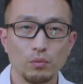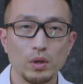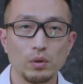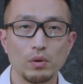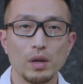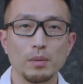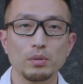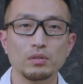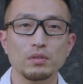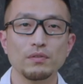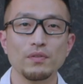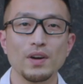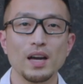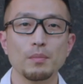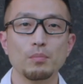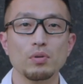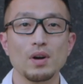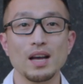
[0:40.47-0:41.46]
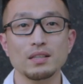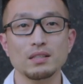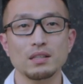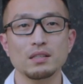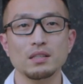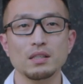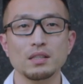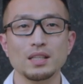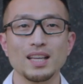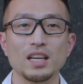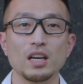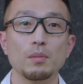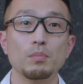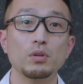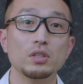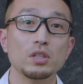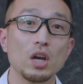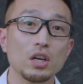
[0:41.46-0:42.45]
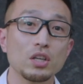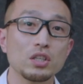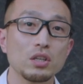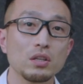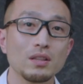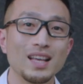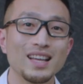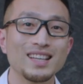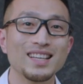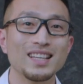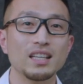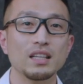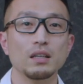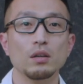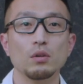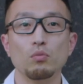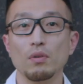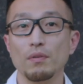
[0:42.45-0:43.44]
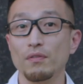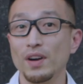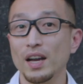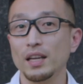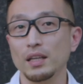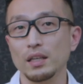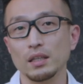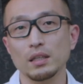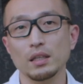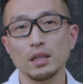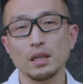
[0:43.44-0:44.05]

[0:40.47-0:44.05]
we were able to find processes in our production that needed refining.